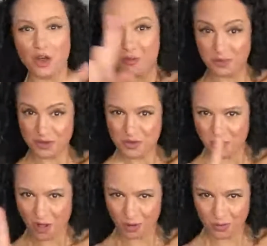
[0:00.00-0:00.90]
and I
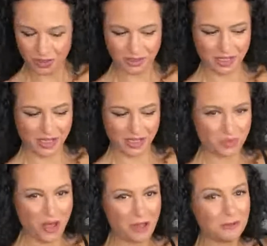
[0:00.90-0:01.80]
hope you all
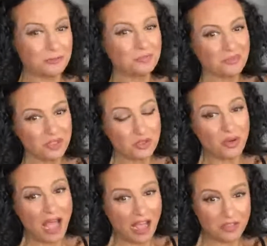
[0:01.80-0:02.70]
will as
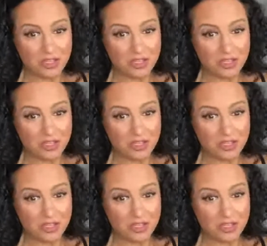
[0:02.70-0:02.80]
well.